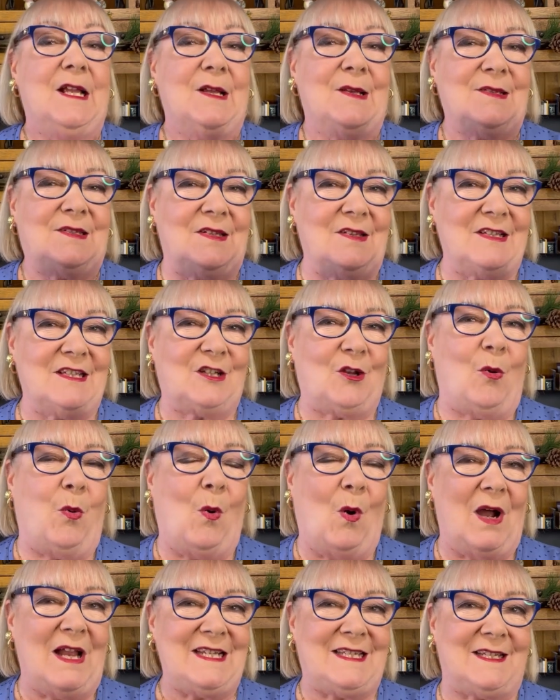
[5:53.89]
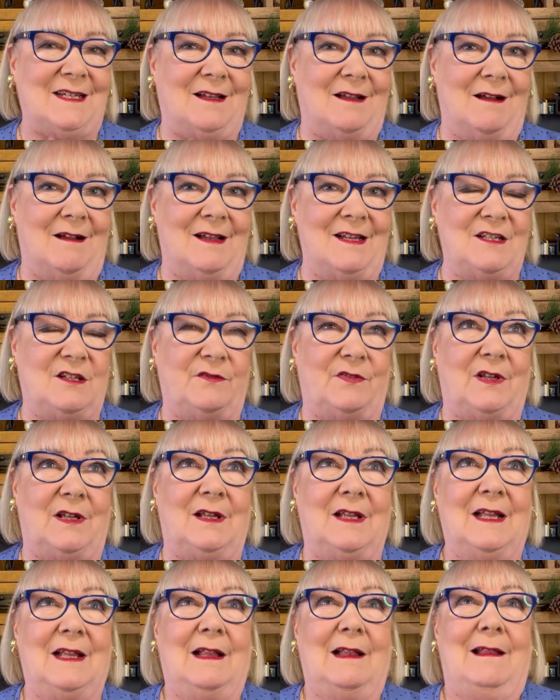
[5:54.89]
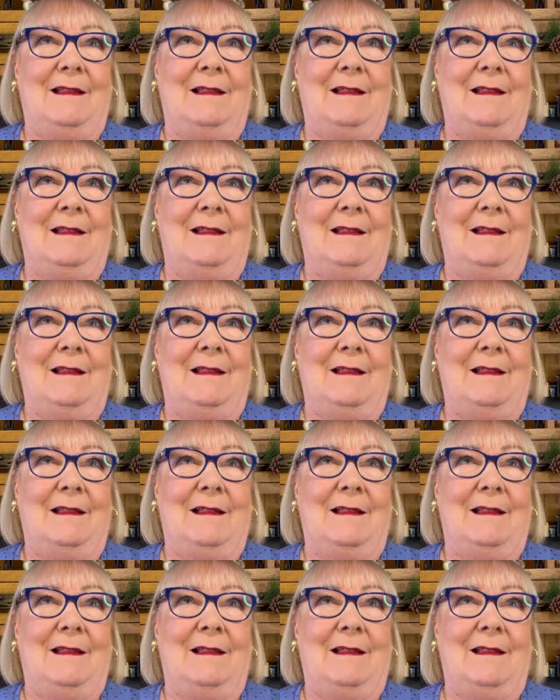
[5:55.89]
So there's quite a kind of a